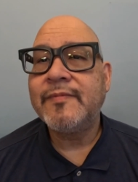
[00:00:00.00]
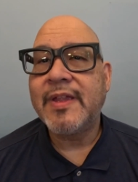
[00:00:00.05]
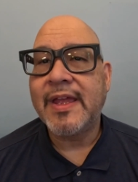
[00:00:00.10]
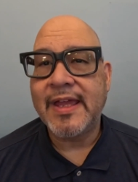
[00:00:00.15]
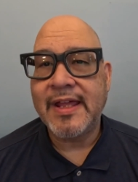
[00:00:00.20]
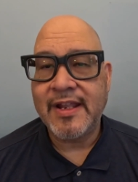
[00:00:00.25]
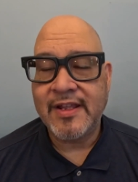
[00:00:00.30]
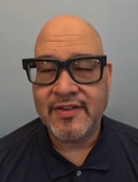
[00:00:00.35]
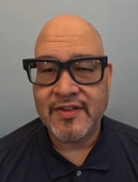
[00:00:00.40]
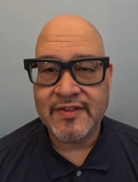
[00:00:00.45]

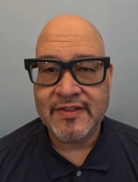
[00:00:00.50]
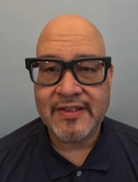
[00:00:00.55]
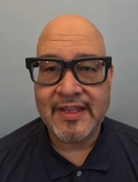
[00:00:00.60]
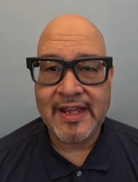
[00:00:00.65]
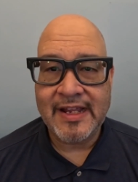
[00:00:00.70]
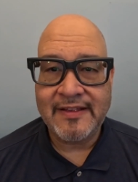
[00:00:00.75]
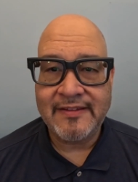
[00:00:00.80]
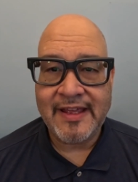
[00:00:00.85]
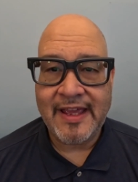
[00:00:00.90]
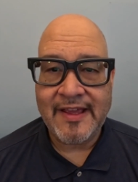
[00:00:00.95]
And it just
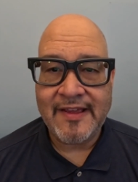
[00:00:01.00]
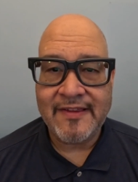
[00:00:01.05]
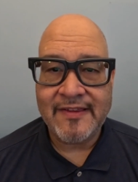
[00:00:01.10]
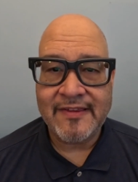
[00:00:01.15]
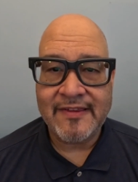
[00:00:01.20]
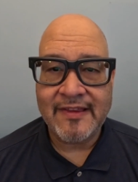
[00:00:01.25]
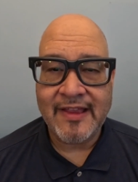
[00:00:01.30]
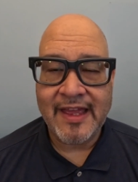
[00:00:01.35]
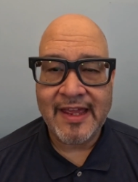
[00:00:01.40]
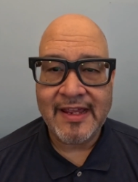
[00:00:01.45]
like
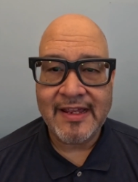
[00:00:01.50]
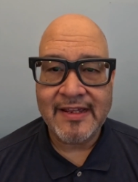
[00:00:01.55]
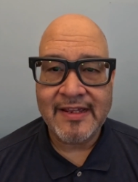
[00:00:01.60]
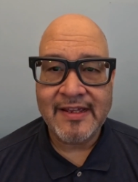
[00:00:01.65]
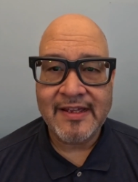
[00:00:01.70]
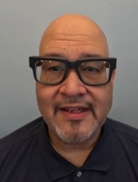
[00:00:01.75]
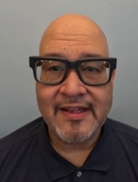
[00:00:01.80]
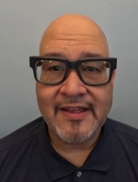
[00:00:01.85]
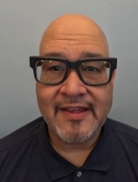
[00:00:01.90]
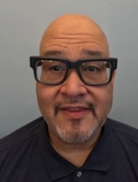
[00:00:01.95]
days like
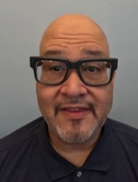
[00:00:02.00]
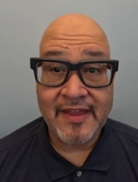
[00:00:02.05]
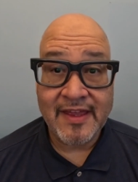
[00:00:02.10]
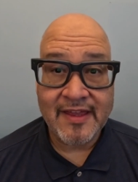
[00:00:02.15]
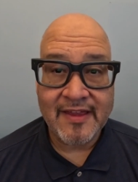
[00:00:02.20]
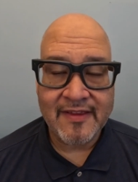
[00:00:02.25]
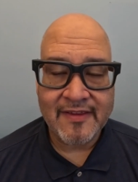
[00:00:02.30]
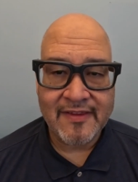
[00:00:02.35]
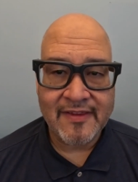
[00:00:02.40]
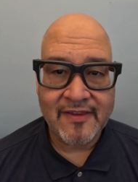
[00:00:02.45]

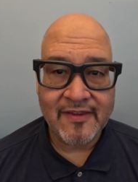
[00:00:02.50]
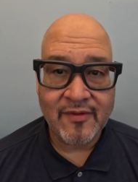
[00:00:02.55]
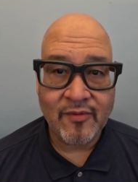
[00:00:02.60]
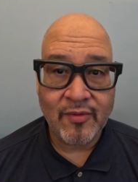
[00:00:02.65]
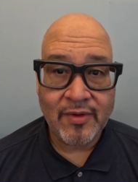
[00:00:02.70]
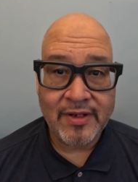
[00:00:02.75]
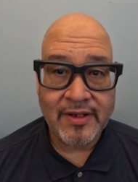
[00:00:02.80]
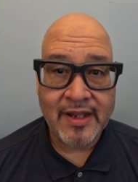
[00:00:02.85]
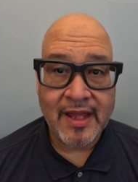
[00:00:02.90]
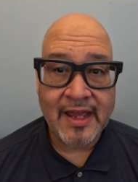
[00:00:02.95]
this is
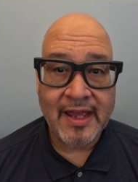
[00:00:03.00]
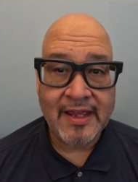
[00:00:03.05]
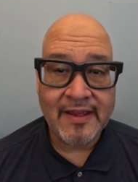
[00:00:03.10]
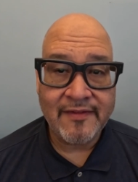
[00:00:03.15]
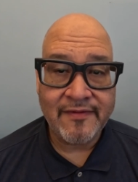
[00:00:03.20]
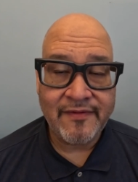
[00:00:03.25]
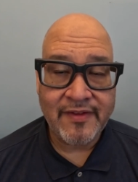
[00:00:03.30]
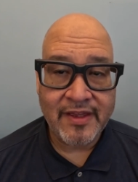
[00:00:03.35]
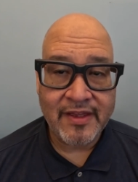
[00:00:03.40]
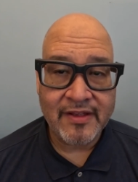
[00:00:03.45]
when I
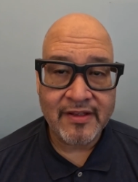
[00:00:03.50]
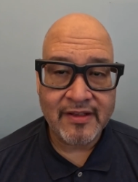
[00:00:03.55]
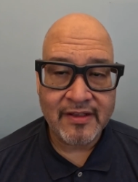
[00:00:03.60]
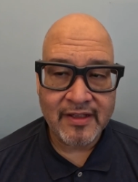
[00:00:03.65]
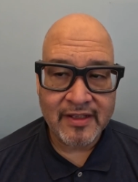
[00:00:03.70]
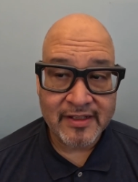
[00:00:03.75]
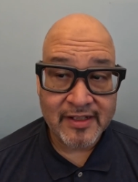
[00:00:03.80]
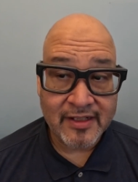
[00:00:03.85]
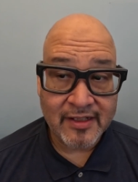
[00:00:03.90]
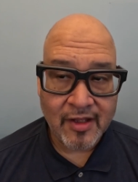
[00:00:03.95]
feel
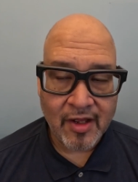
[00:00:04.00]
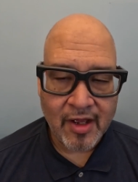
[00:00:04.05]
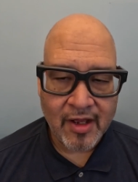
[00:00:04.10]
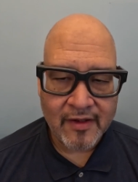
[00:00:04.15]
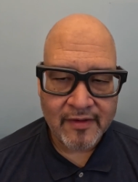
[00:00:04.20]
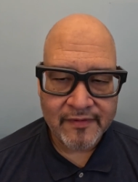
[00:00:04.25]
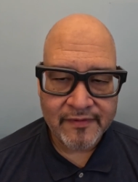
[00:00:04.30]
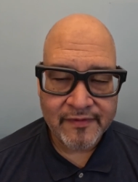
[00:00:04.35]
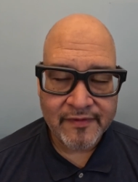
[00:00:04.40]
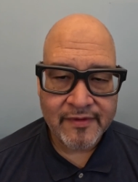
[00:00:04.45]
a little
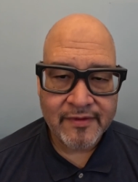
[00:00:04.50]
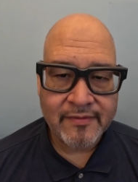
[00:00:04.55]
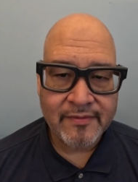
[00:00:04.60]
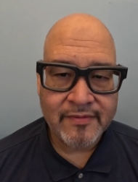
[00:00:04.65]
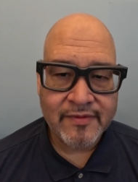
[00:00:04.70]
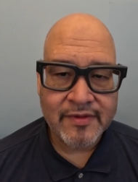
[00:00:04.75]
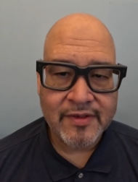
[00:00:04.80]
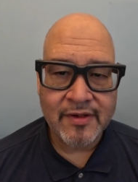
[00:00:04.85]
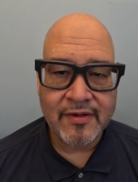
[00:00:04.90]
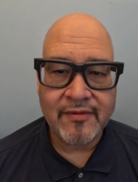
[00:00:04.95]
off.
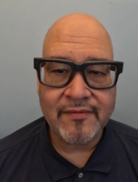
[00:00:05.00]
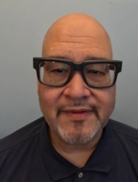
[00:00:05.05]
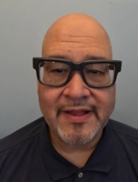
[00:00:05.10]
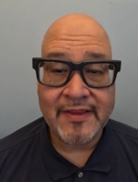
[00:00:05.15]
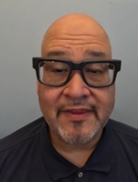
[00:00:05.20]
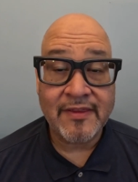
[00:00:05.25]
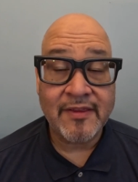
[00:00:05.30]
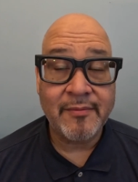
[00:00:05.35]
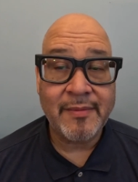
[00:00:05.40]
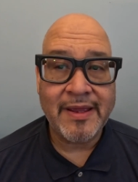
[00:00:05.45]
So
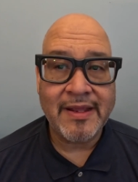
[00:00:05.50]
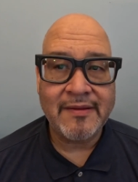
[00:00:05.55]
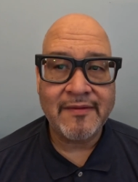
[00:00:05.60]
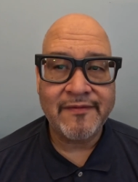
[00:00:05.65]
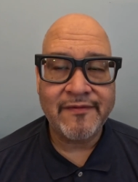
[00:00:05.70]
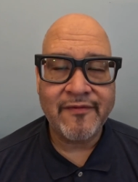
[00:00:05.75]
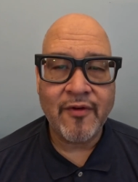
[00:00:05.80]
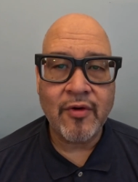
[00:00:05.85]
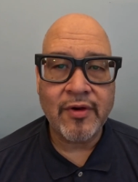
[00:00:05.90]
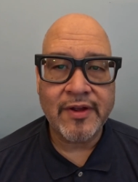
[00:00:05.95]
that's the main
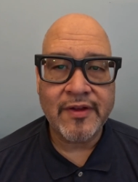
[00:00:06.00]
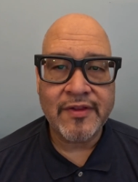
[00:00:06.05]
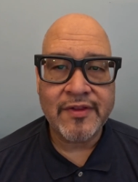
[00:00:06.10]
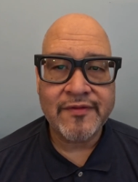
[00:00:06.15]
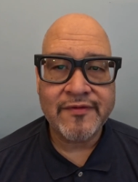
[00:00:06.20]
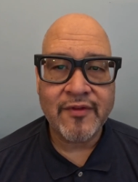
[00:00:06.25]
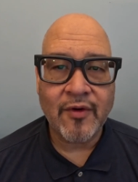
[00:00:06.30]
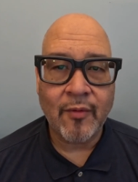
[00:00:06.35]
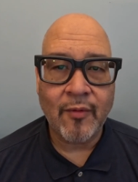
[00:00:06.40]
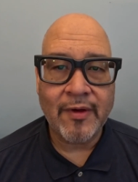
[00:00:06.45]
focus
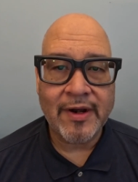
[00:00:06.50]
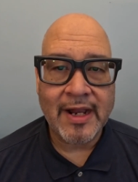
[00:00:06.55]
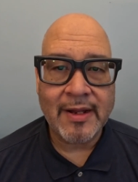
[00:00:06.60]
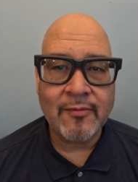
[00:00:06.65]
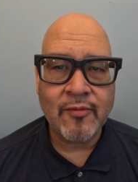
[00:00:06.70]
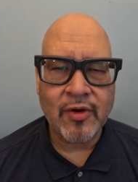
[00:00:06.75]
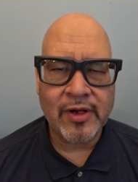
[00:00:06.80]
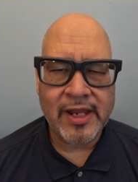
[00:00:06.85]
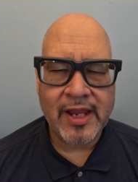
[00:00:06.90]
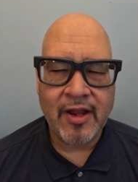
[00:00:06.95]
for what
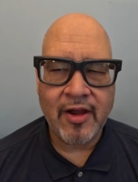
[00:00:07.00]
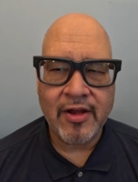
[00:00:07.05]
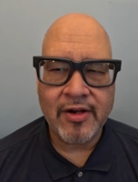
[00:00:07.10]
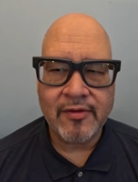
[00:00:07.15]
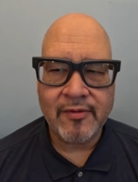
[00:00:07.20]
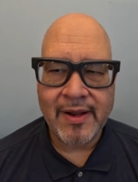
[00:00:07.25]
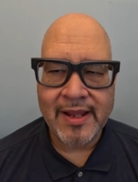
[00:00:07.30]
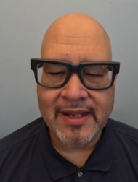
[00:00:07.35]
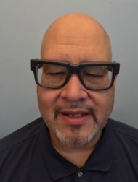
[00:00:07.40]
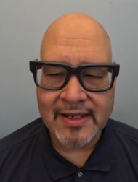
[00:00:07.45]
I'm working
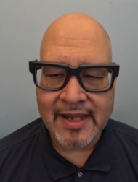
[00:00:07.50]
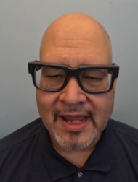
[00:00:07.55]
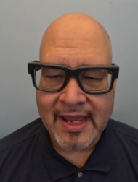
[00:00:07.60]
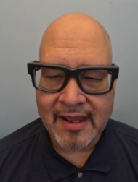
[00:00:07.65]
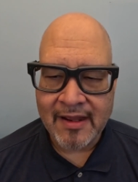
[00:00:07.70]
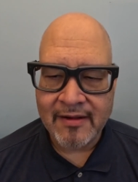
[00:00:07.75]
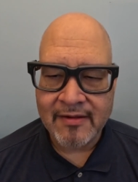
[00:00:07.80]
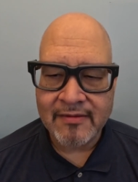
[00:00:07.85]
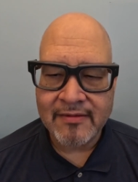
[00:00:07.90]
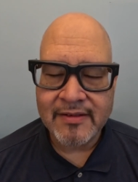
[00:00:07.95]
on right
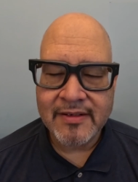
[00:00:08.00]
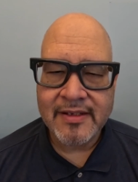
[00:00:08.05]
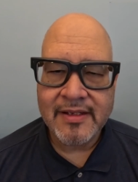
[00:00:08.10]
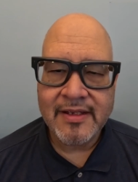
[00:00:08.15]
now.